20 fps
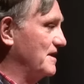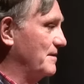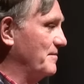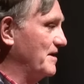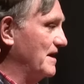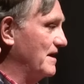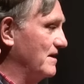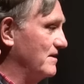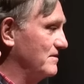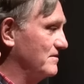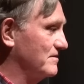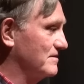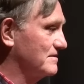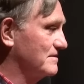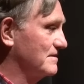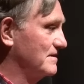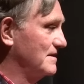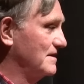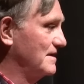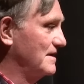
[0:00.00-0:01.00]
somehow.
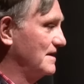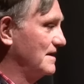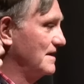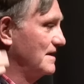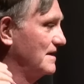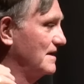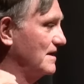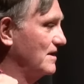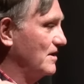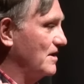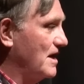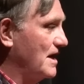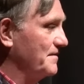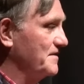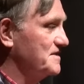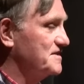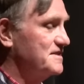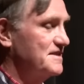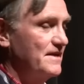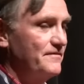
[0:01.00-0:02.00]
On
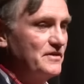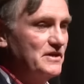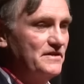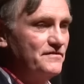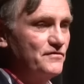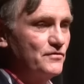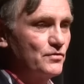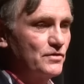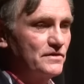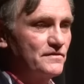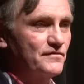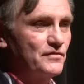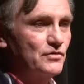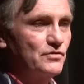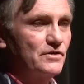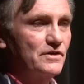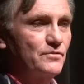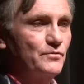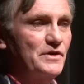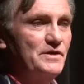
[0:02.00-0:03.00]
the 74th
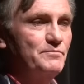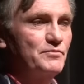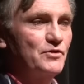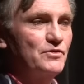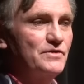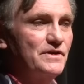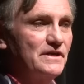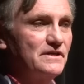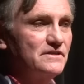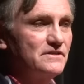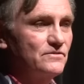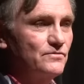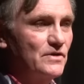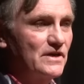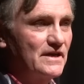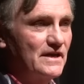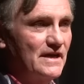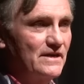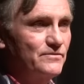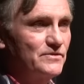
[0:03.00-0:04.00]
floor, we broke into
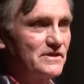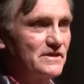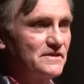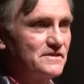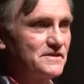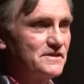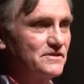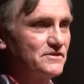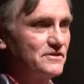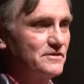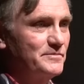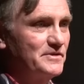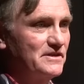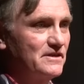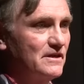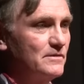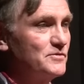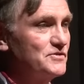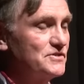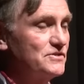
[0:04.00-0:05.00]
what I would consider to be
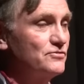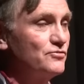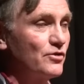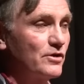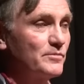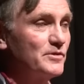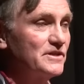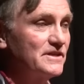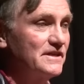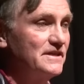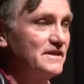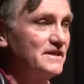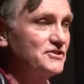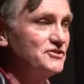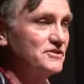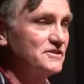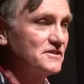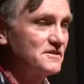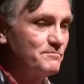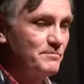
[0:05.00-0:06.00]
almost normal
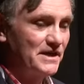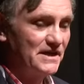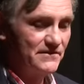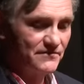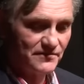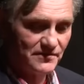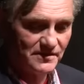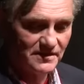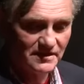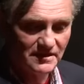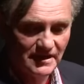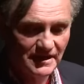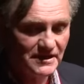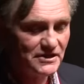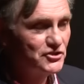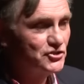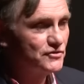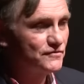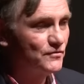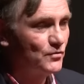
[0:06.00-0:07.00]
conditions. But for the, an
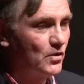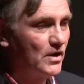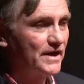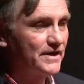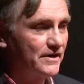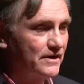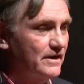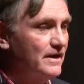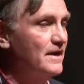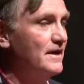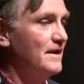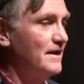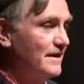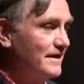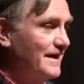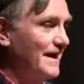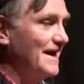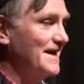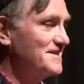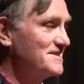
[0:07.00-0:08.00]
inch of water
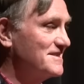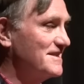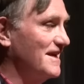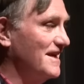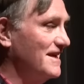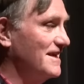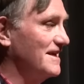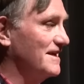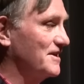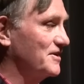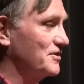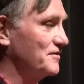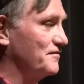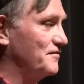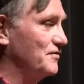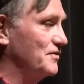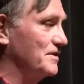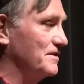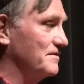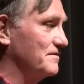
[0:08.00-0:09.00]
cascading
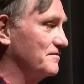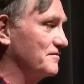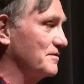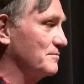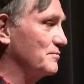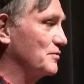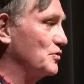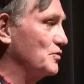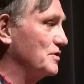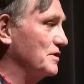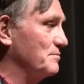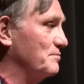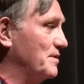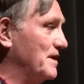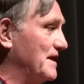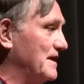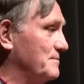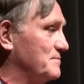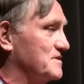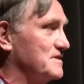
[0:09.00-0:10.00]
underfoot from broken
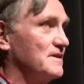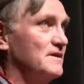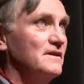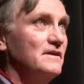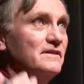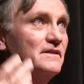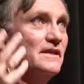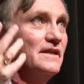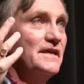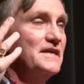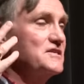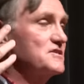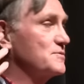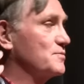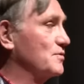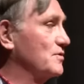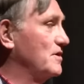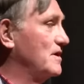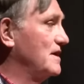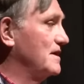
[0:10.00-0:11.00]
pipes, the
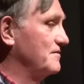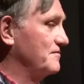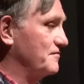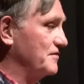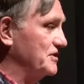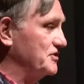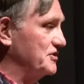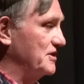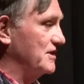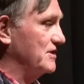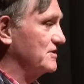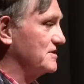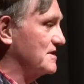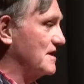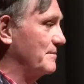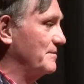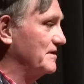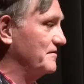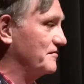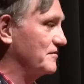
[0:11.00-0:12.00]
lights were on, fresh air is
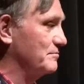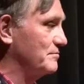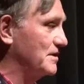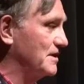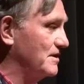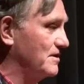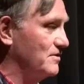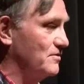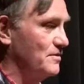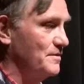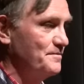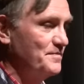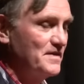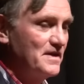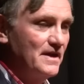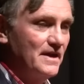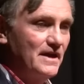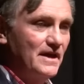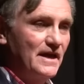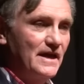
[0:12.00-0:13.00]
coming from below,
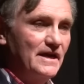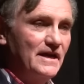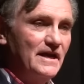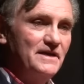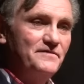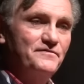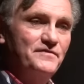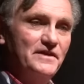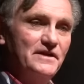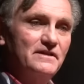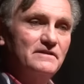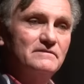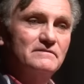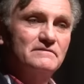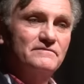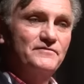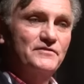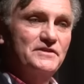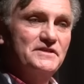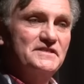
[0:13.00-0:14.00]
and I
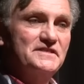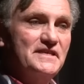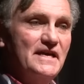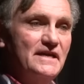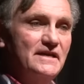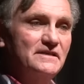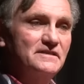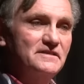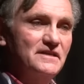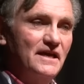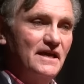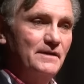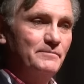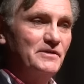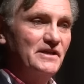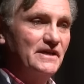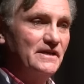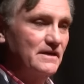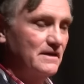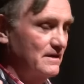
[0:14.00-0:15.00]
felt for the second time
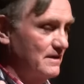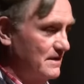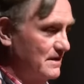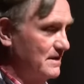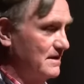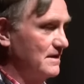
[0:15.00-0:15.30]
like